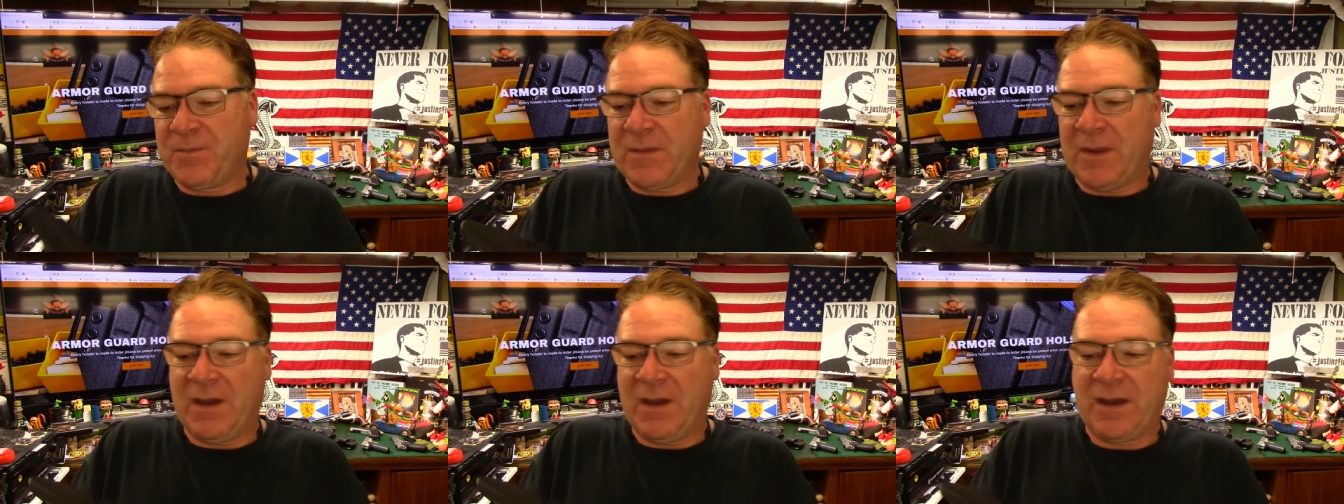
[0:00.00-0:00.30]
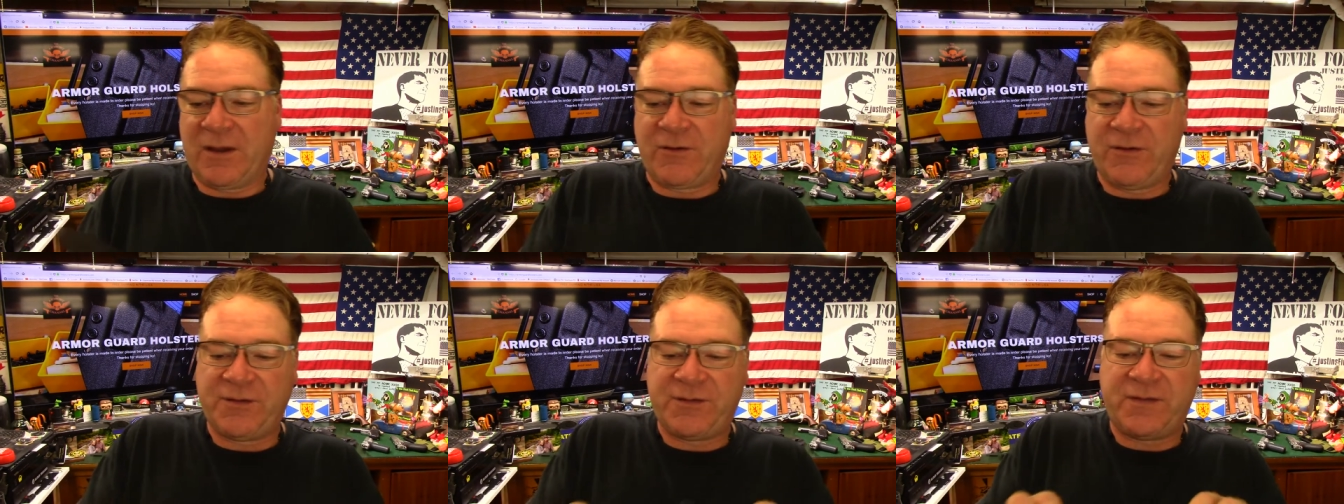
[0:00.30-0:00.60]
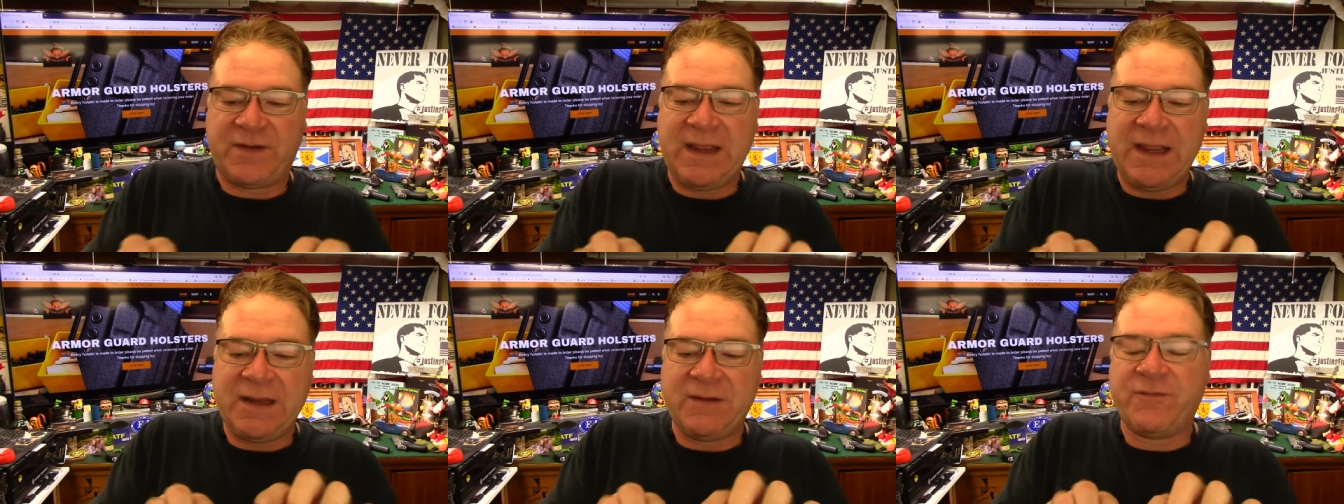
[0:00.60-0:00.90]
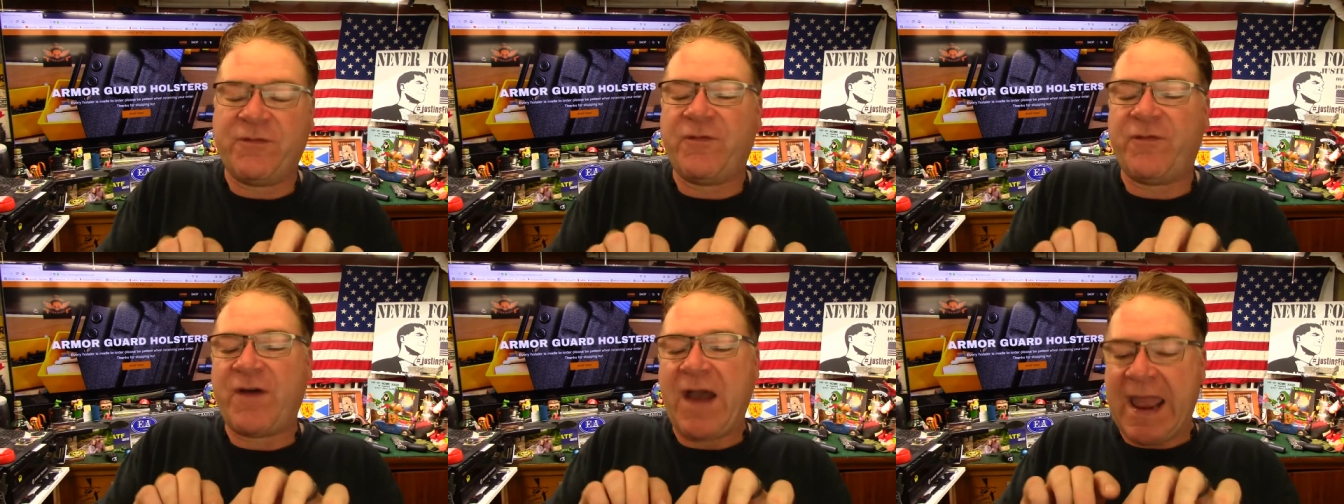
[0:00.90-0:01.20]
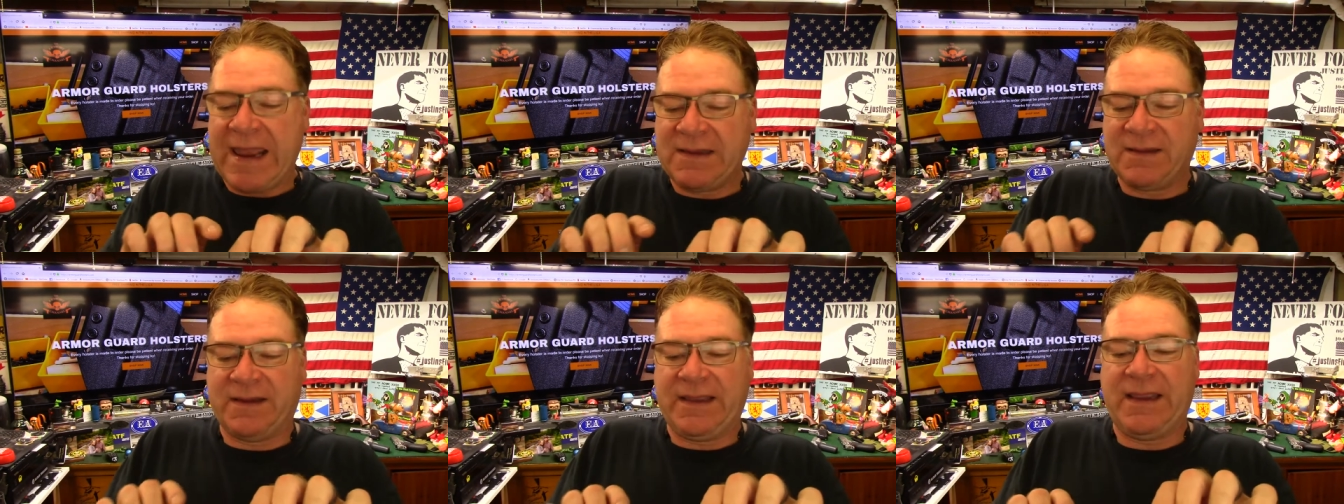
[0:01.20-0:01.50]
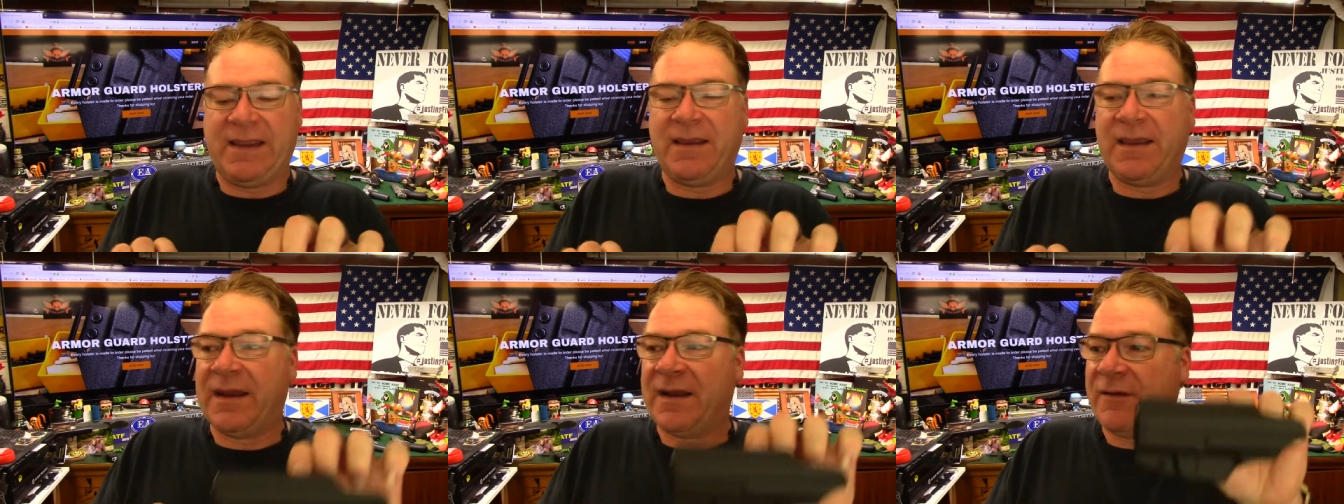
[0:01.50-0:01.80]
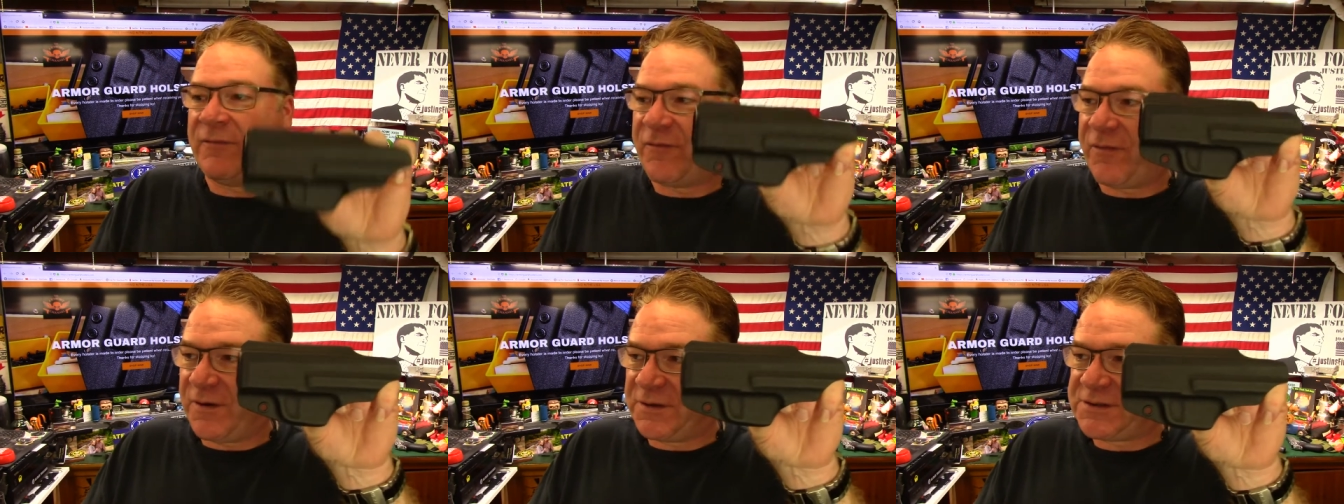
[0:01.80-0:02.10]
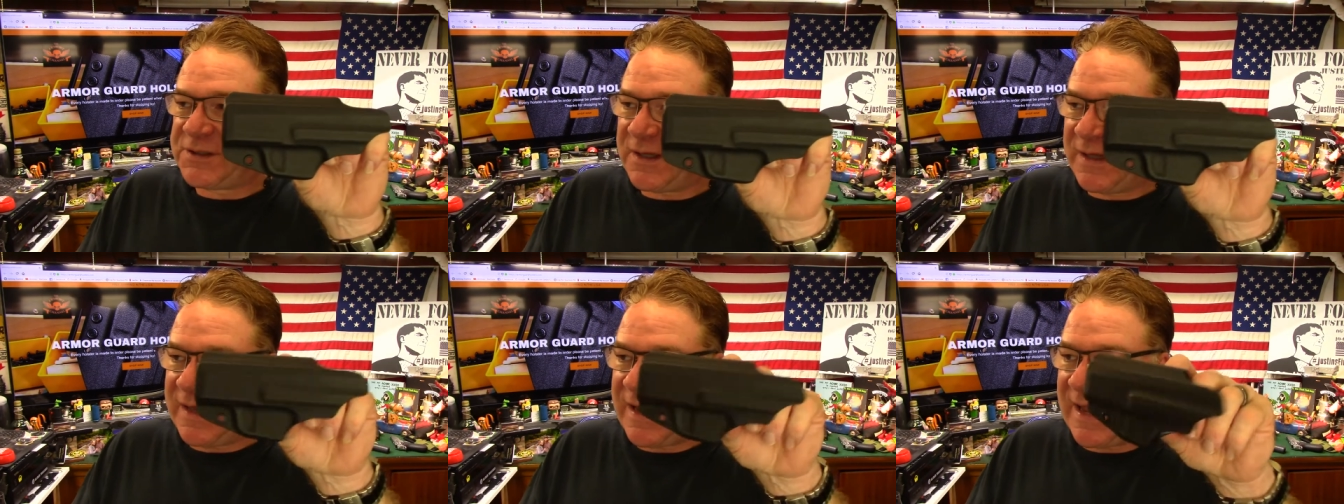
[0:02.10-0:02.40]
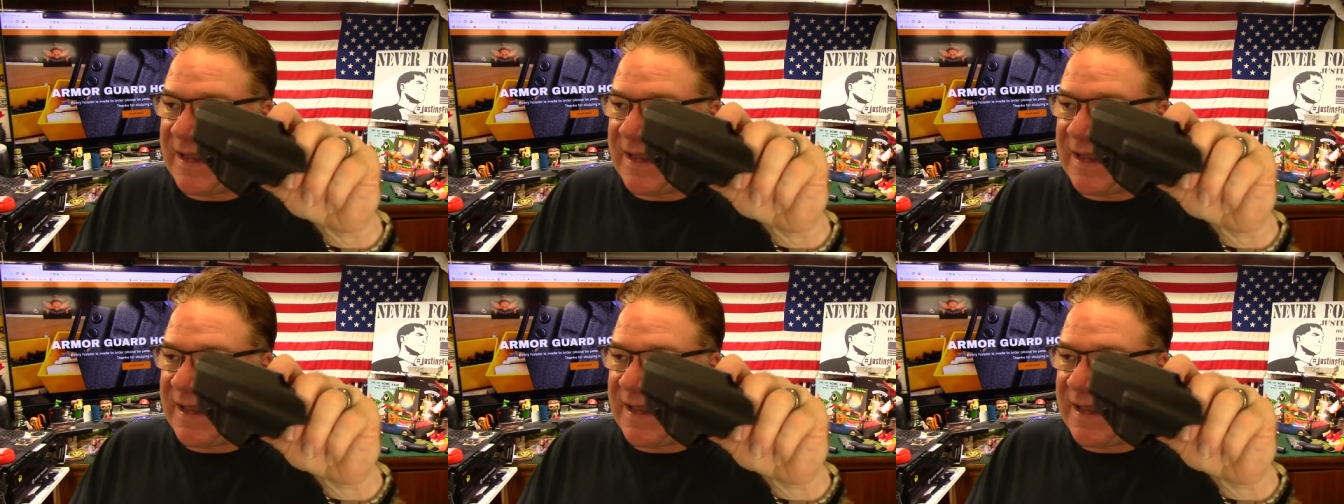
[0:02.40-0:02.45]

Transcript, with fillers: uh, Christine finally, and unfortunately